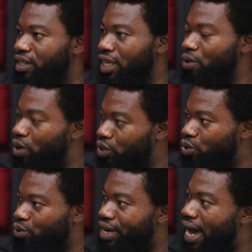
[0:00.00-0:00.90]
he wants
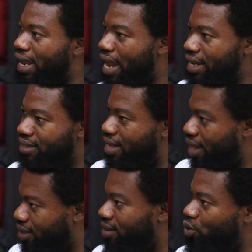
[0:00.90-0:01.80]
to realize
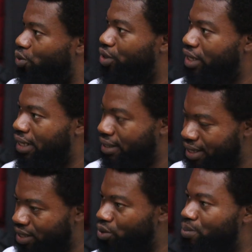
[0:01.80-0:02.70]
that. So he
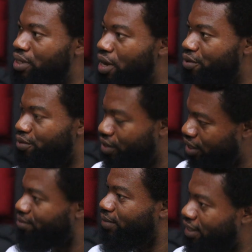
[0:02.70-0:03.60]
said to himself,
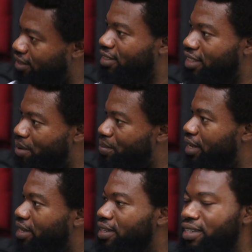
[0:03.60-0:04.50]
let
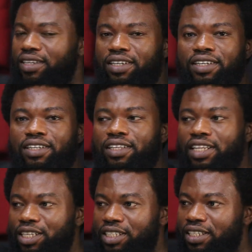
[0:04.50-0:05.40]
me
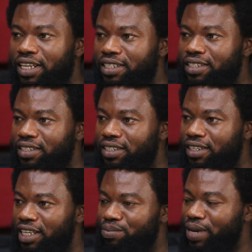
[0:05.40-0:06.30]

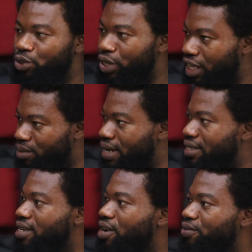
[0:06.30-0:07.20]
let me educate
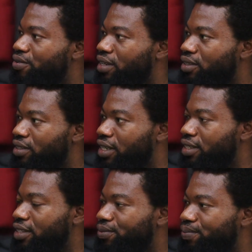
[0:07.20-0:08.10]
myself and all
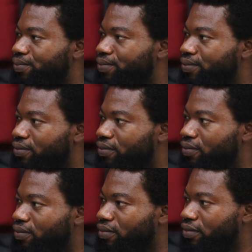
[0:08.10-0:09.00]
that.
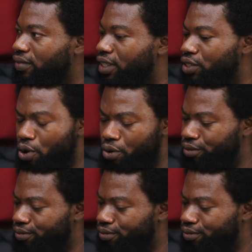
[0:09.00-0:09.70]
So